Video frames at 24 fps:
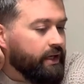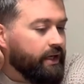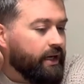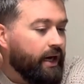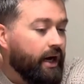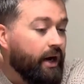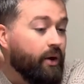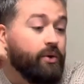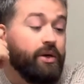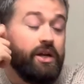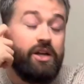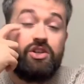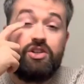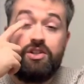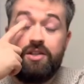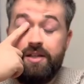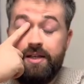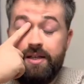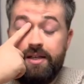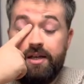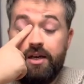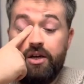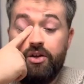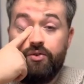I would
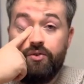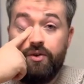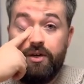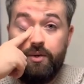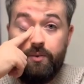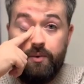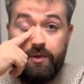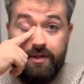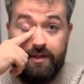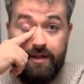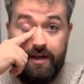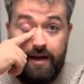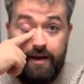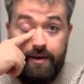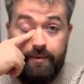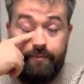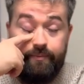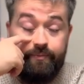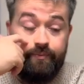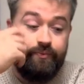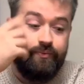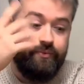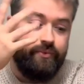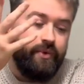actually agree with that.
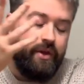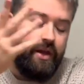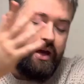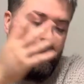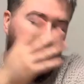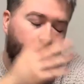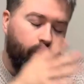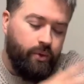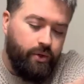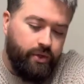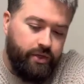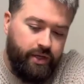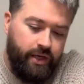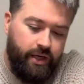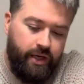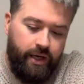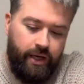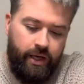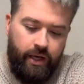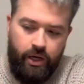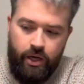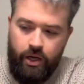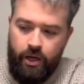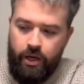I would.
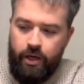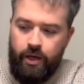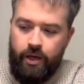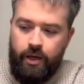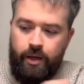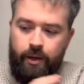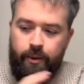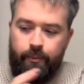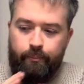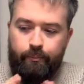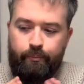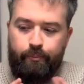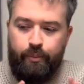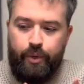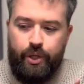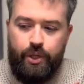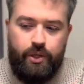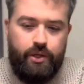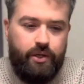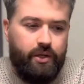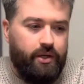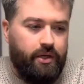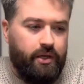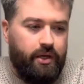But